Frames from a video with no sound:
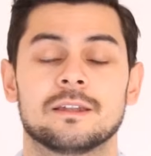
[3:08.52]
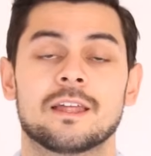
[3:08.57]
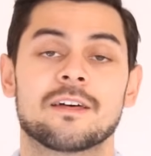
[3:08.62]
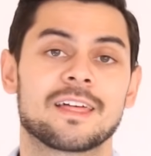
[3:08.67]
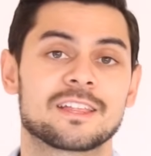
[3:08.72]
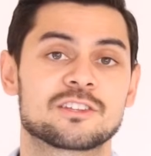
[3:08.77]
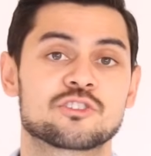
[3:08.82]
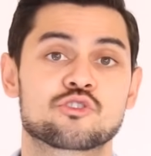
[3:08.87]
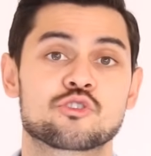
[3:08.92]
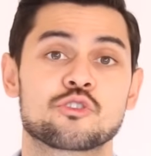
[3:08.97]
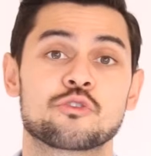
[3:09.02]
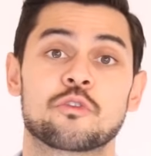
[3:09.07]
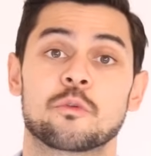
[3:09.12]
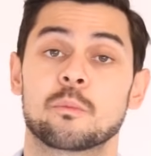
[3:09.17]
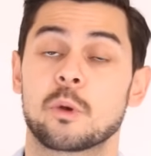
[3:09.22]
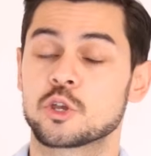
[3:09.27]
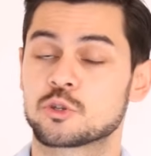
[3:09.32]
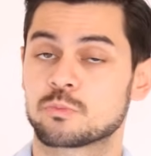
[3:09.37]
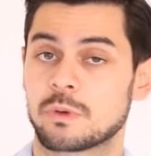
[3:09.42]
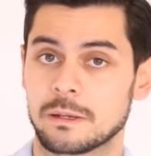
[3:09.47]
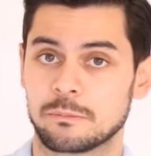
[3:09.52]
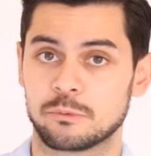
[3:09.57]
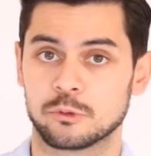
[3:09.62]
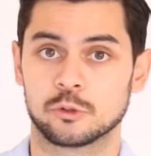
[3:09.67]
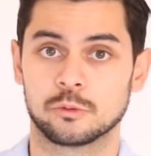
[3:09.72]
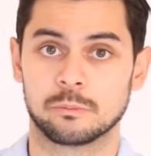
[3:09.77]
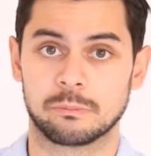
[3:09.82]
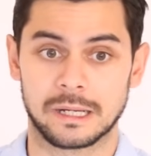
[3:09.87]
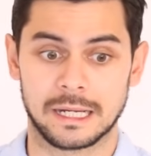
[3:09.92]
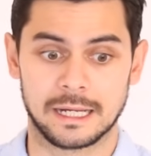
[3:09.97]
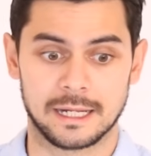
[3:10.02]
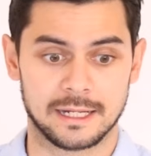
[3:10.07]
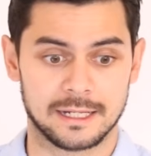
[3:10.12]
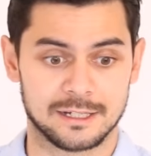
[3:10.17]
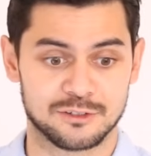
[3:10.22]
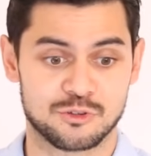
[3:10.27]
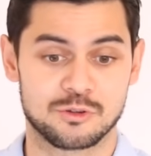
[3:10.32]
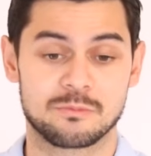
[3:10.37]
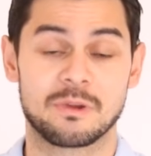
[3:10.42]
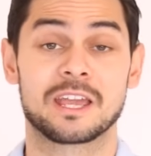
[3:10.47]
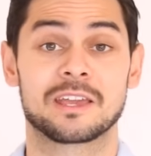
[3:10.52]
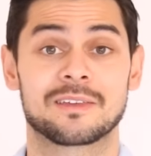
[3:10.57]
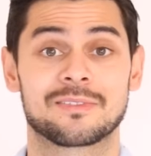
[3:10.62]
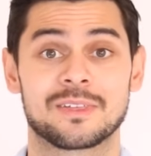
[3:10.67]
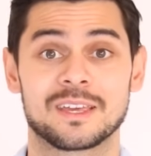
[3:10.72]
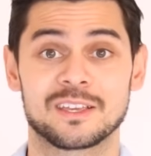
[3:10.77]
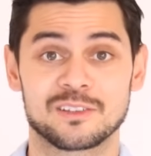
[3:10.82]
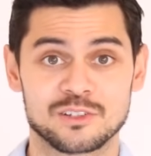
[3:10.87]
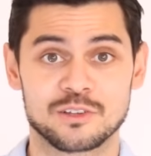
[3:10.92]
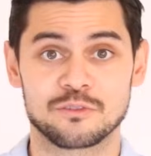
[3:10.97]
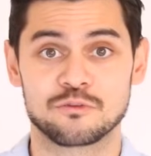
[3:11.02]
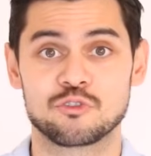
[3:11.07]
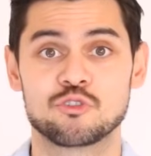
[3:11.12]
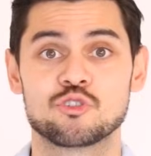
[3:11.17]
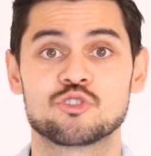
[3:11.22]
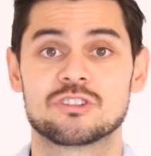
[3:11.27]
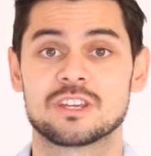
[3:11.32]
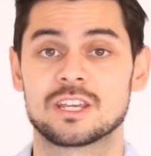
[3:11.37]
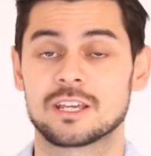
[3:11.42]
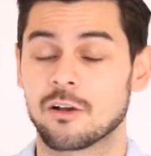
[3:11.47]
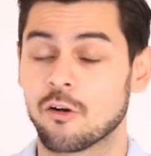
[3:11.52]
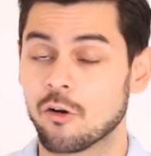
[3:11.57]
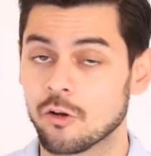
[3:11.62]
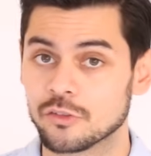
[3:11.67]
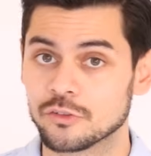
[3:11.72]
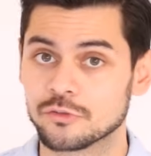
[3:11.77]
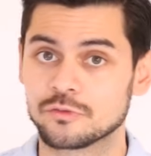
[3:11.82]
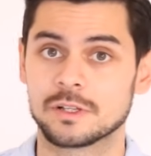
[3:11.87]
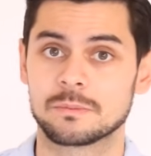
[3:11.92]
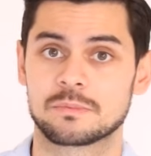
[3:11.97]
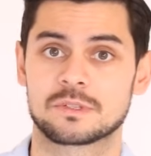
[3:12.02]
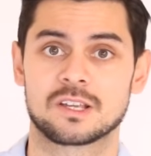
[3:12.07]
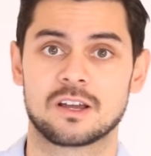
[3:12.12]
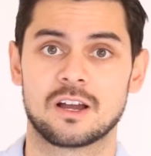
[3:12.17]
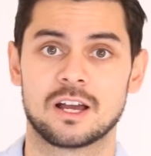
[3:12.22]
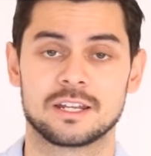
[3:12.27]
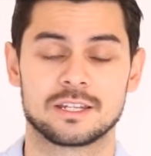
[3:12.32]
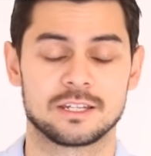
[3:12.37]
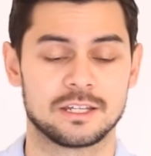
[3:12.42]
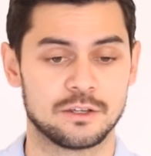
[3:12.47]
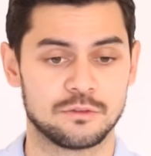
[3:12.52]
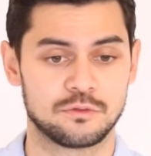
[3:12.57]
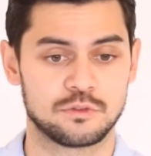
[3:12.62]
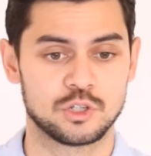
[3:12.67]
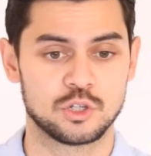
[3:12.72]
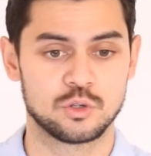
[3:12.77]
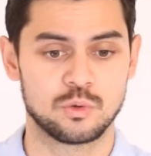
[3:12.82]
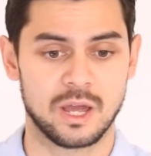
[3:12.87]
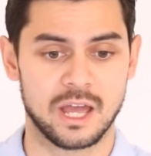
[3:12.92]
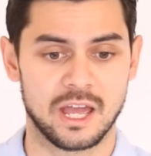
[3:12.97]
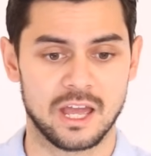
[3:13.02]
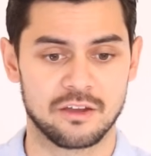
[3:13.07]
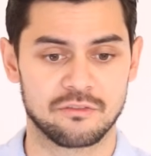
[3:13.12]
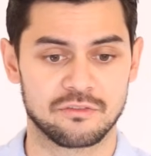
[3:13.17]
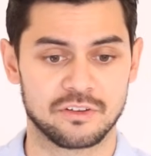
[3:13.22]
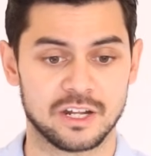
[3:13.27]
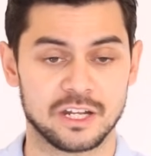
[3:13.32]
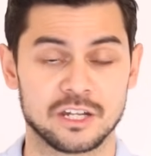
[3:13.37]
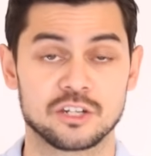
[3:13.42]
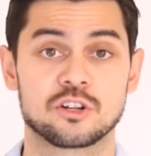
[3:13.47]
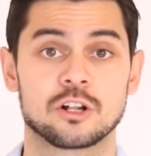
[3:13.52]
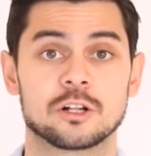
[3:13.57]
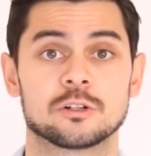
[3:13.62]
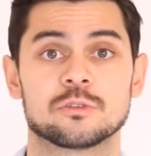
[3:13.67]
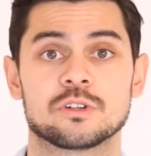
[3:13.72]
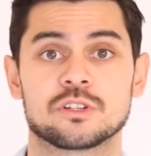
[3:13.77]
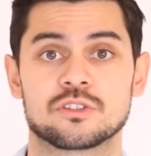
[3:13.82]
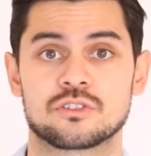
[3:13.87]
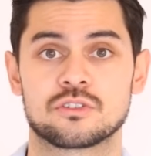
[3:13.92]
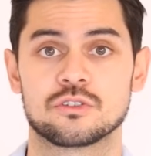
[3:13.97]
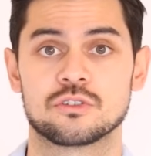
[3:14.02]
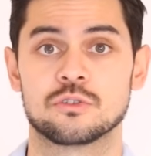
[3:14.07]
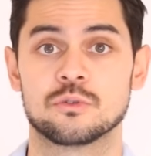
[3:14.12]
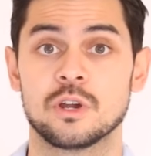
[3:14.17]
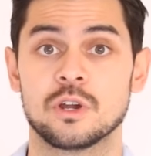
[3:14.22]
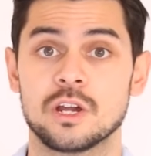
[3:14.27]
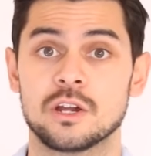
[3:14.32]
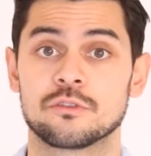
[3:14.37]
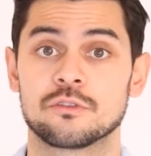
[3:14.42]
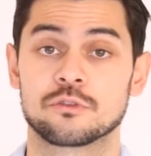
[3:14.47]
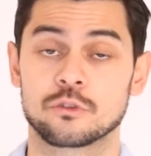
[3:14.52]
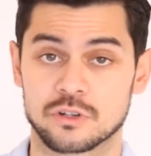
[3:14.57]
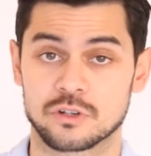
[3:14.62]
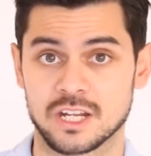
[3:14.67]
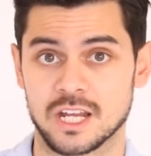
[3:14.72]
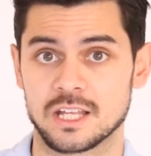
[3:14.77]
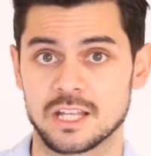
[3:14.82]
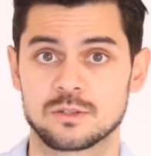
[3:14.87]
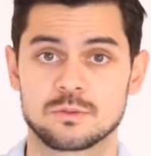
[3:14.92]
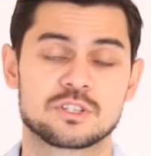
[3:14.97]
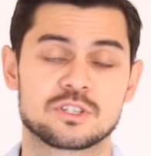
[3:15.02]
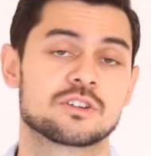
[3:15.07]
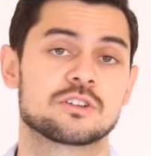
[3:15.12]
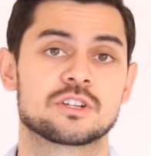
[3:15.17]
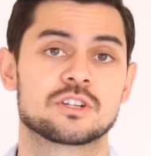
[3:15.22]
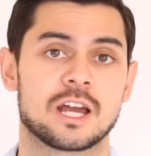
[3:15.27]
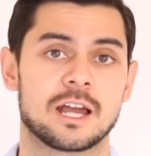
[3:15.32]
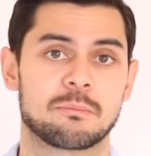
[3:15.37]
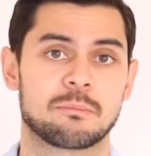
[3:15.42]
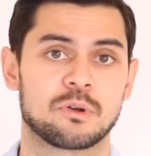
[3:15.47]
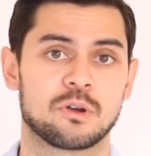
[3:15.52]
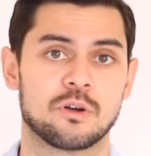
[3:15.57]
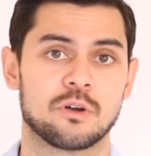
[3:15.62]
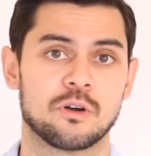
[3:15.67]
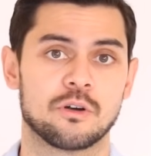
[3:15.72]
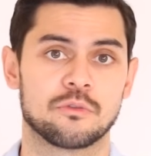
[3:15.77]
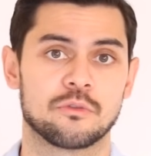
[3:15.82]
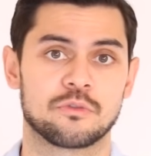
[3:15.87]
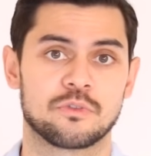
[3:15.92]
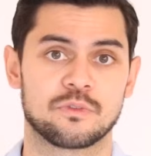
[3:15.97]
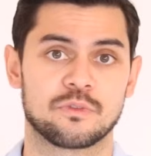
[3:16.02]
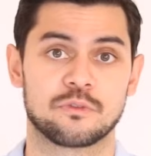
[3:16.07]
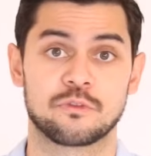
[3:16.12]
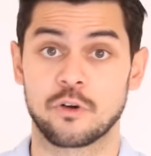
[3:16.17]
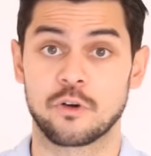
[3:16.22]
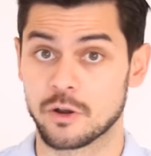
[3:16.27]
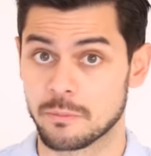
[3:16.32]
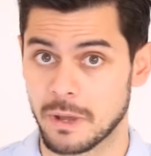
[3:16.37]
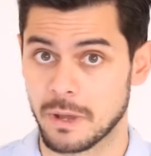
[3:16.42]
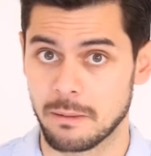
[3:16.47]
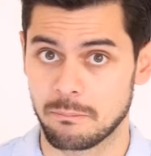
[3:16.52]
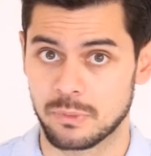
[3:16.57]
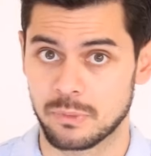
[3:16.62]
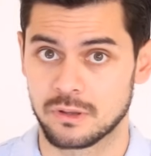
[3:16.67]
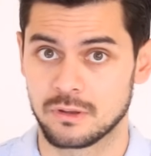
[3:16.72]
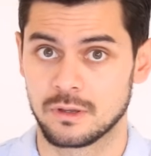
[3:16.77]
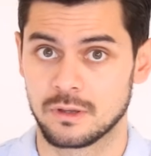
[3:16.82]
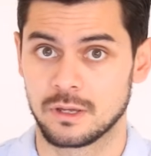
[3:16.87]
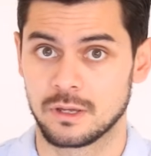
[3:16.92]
Now that's true for most people, but to make things confusing, on the flip side, if you have an intolerance to fructans, which are a type of FODMAP,